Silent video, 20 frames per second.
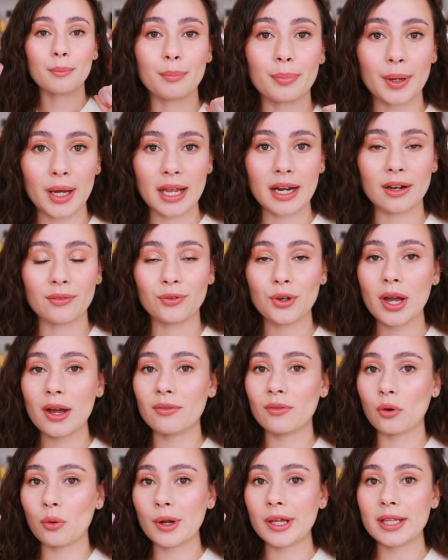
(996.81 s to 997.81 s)
But if you have
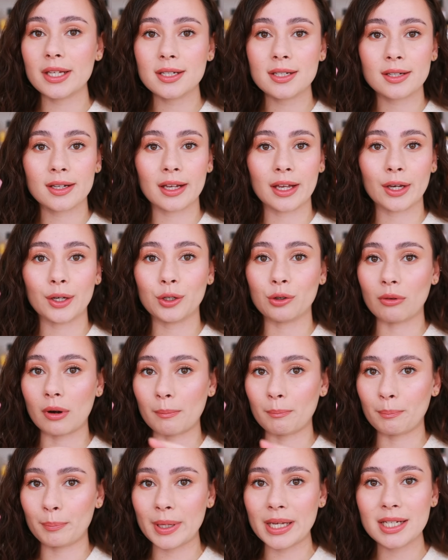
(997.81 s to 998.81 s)
oily skin, you
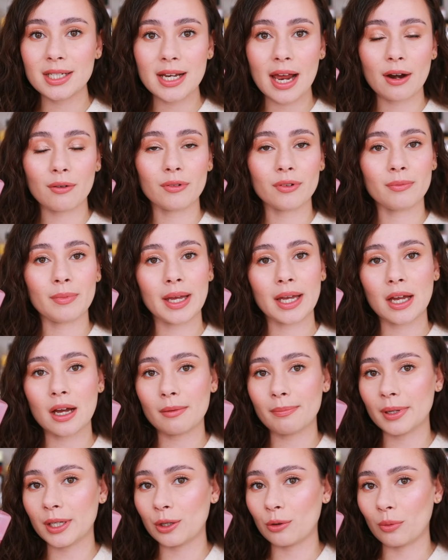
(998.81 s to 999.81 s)
are beat down with
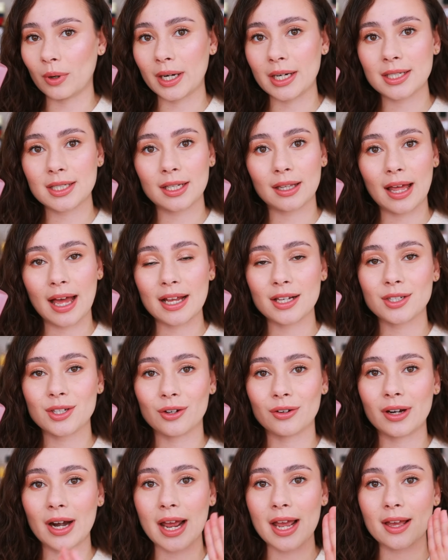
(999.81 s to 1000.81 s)
makeup and you want it to last
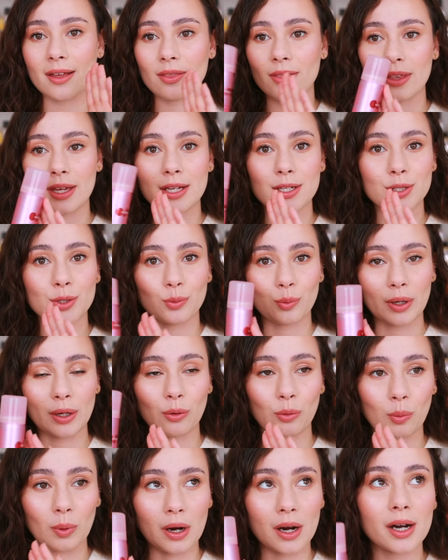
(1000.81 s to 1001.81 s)
all night, this
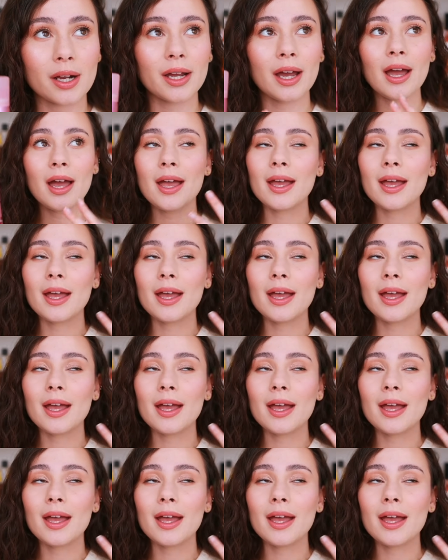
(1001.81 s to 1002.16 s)
will work.